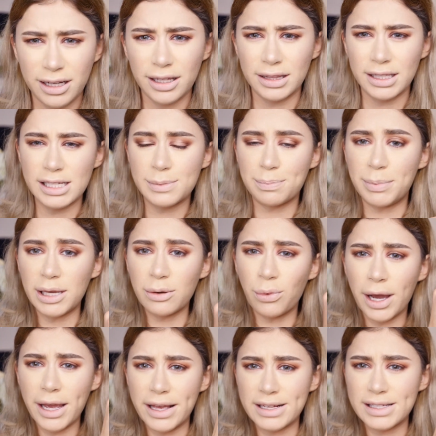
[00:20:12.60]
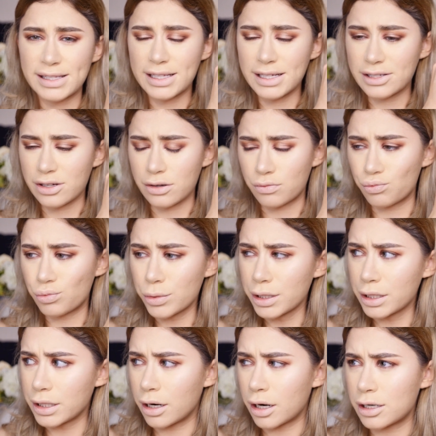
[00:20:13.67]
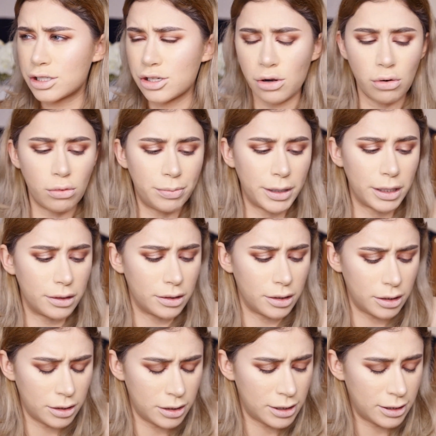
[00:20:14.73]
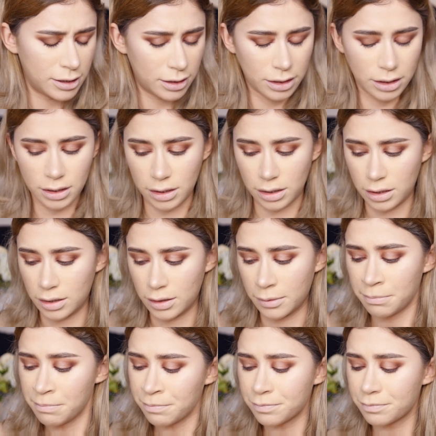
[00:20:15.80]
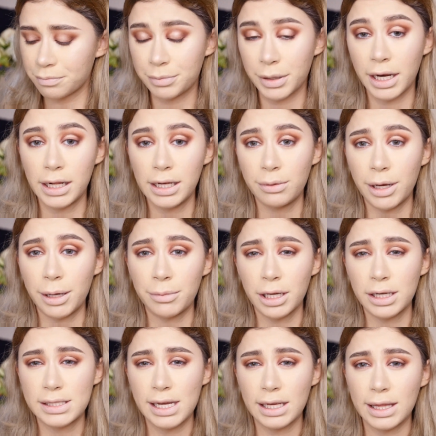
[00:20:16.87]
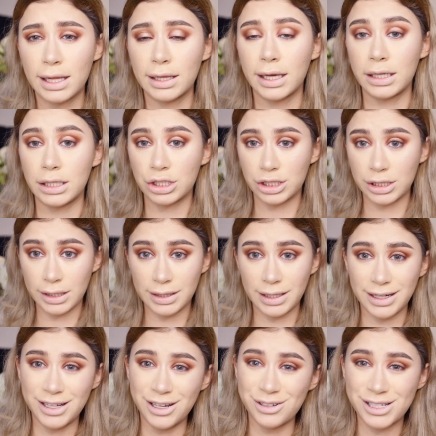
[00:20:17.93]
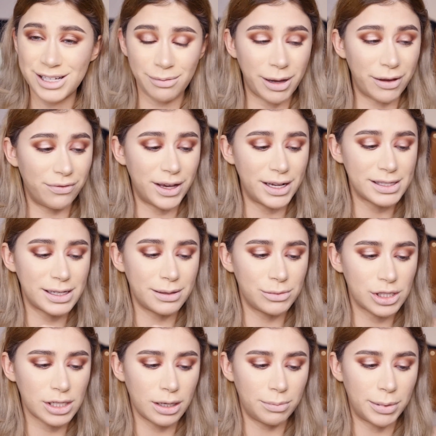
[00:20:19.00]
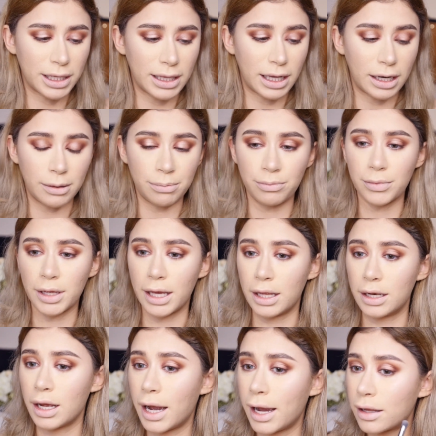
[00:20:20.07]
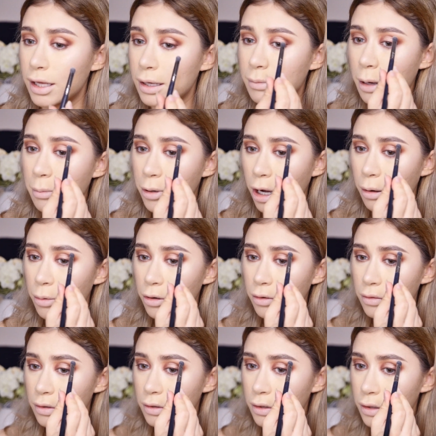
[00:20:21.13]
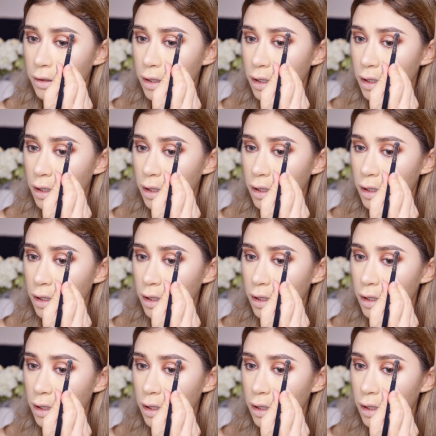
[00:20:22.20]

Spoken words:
God, these BYS things are really hard to open. But anyway, I'm gonna take that lightest shade that I used on my face and I'm just gonna pick that up and highlight my brow bone.